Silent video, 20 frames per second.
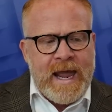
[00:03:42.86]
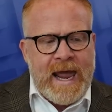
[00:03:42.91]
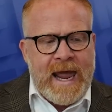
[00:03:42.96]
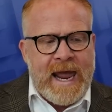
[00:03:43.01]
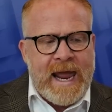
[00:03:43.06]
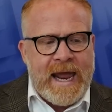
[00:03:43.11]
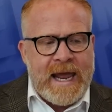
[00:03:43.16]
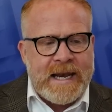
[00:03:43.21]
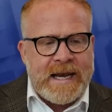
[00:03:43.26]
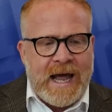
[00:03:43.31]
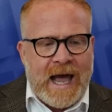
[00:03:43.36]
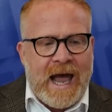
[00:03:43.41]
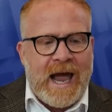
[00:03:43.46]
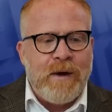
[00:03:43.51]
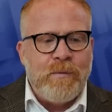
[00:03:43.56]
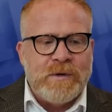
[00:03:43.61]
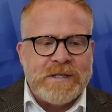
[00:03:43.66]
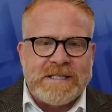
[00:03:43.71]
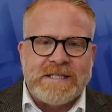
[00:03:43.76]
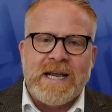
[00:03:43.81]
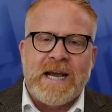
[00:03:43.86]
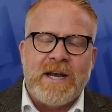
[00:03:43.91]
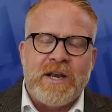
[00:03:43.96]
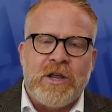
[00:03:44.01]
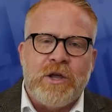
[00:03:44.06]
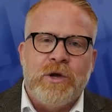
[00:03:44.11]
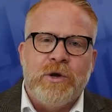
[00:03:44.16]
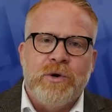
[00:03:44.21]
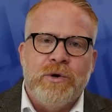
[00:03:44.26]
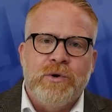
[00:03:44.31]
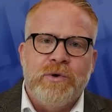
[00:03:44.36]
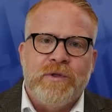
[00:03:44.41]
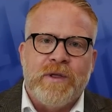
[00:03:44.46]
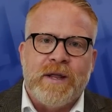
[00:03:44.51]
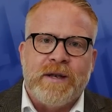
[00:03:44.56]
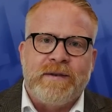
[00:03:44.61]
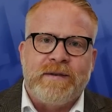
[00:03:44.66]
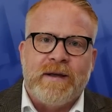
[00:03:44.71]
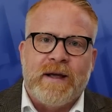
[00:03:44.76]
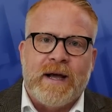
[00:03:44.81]
And I would say to you
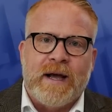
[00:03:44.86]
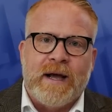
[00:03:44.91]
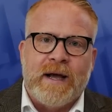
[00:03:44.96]
that,